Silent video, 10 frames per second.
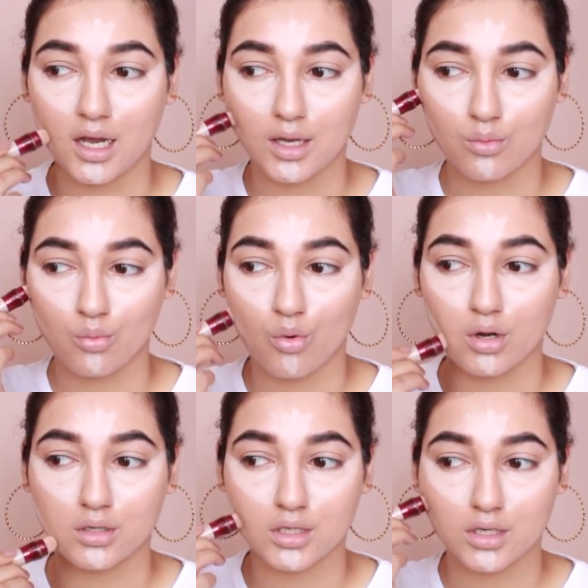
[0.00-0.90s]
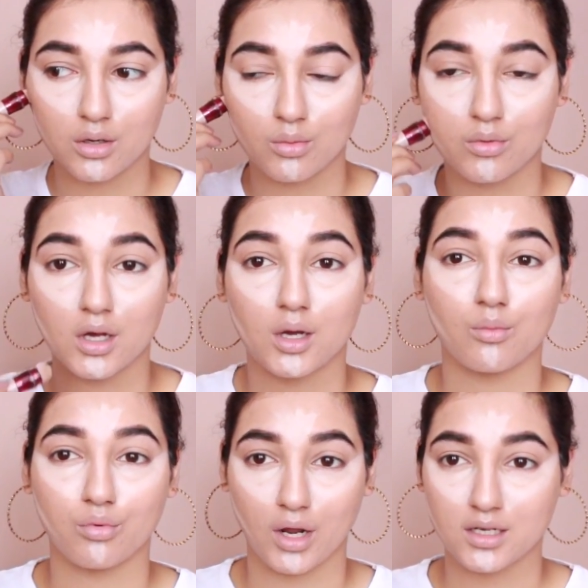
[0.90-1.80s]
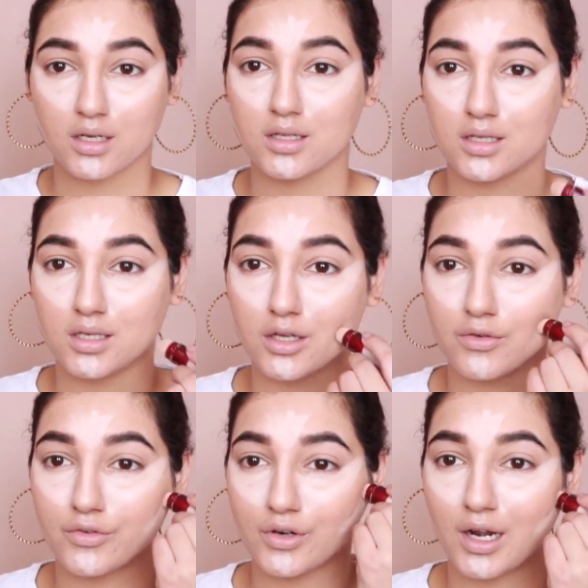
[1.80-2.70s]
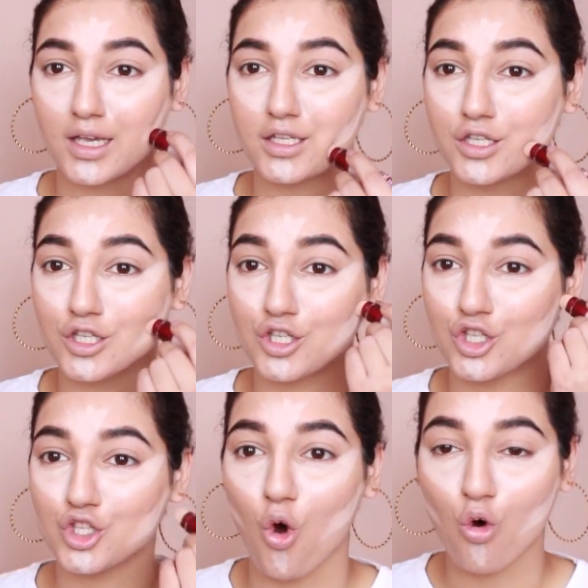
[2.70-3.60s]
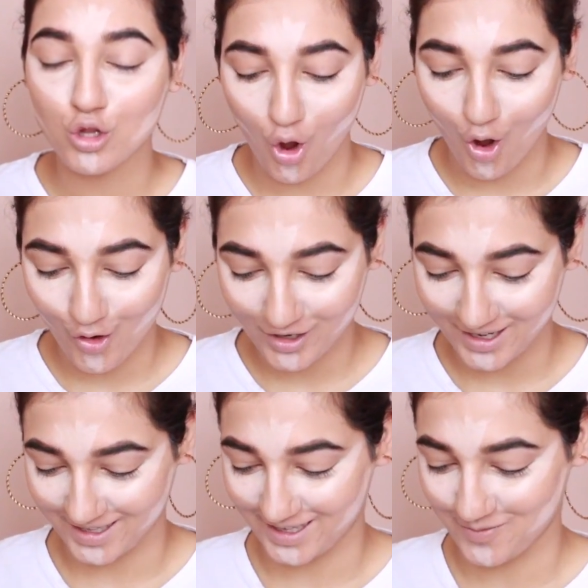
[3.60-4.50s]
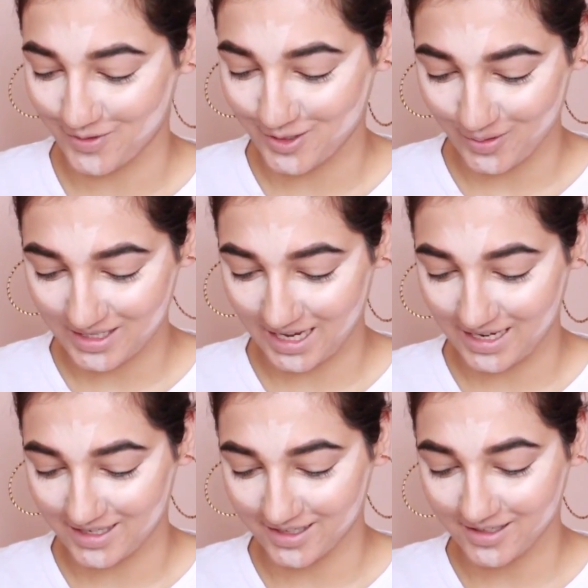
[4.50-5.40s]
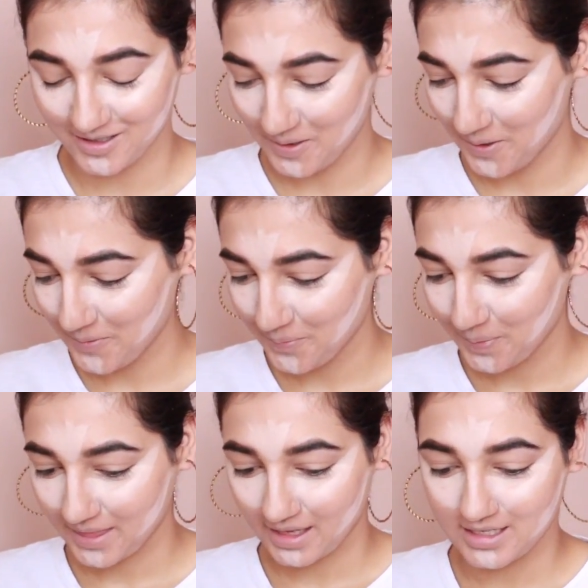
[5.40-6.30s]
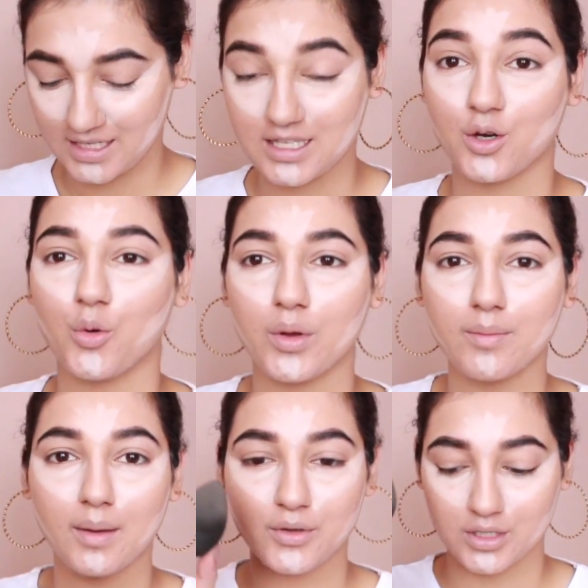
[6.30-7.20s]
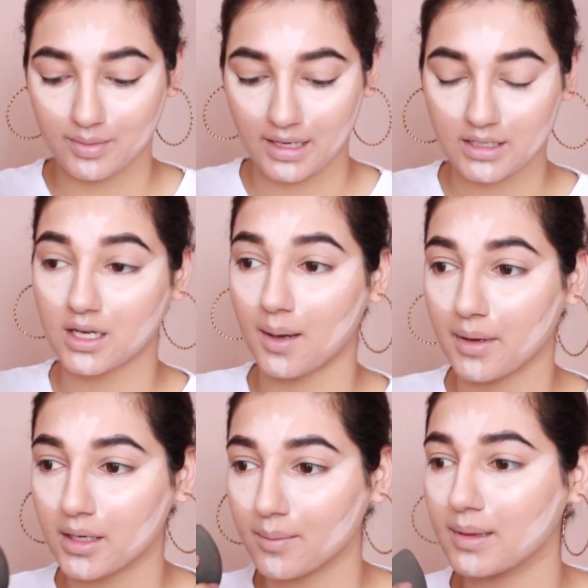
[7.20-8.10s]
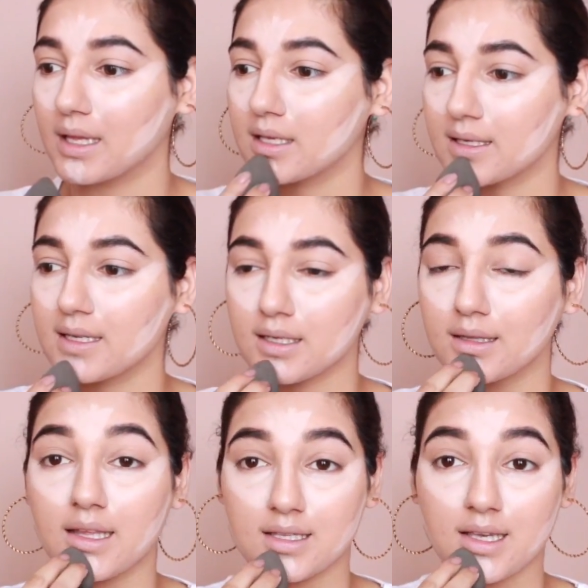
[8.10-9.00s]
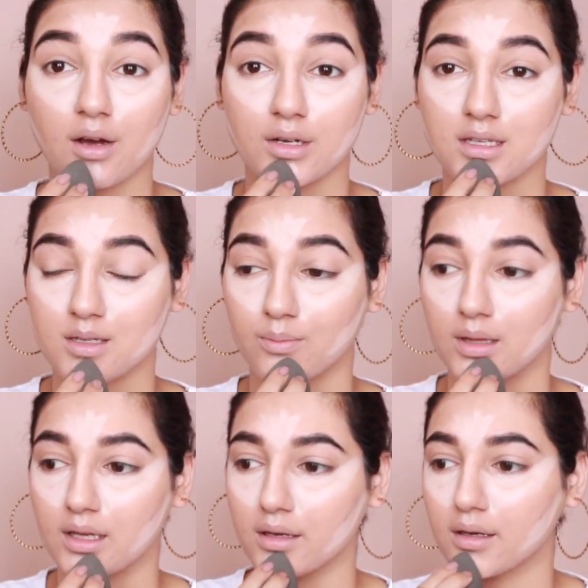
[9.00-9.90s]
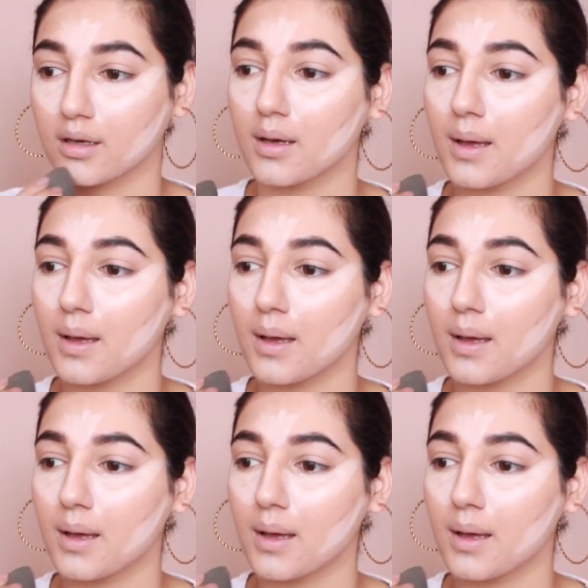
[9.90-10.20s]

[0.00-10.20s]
I wanted a bright concealer for like so long and I'm so excited. So with my beauty blender, I'm gonna blend it. Let's see how does it blend.